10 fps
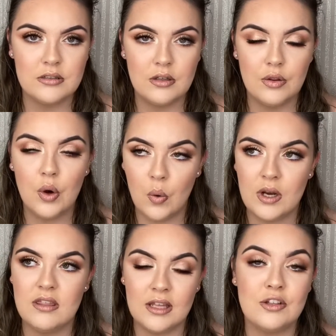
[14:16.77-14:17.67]
The only
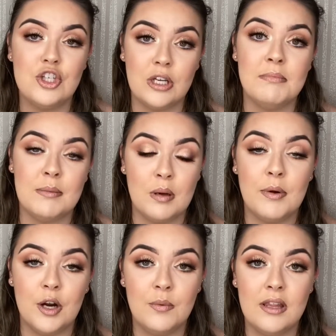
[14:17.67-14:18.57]
thing that you can be
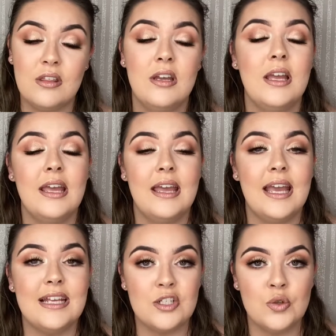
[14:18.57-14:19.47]
prepared with
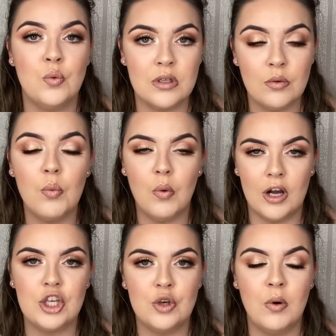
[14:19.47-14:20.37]
is knowing what
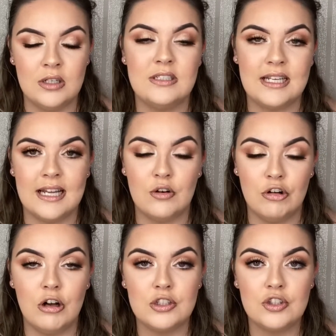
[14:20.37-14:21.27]
you want to get
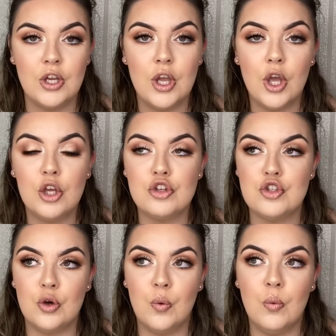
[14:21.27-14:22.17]
across.
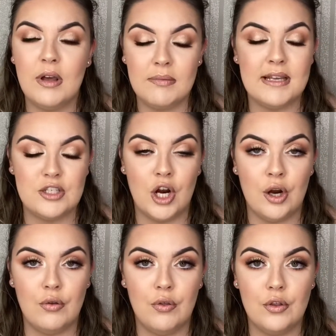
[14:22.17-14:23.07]
So with Miss
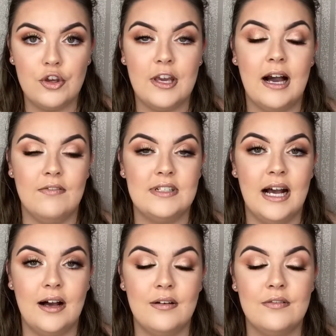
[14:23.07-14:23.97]
Earth, you have to
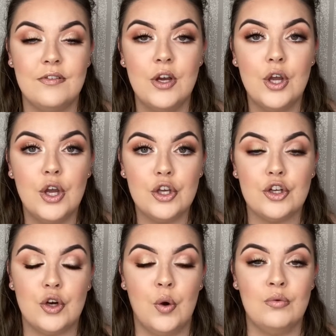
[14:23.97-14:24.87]
have
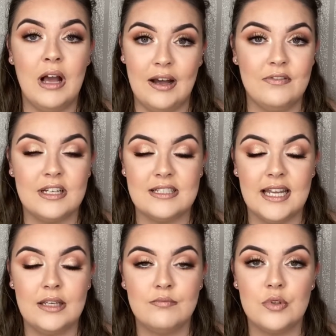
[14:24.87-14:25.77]
your own
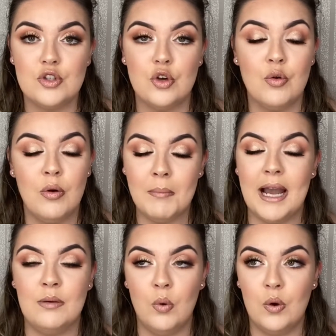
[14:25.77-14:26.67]
advocacy. So
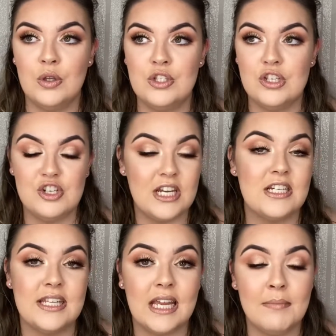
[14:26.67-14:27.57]
mine was Change
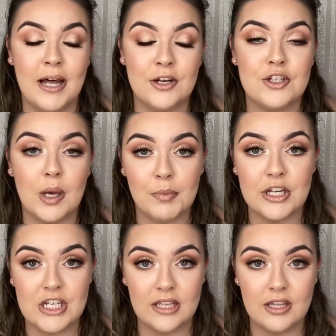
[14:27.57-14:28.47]
Like It Matters,
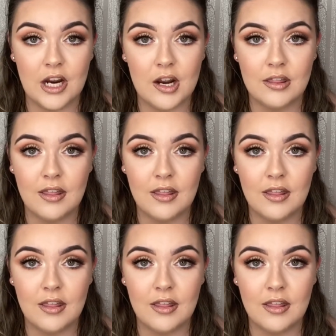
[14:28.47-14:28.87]
Appreciate the Earth,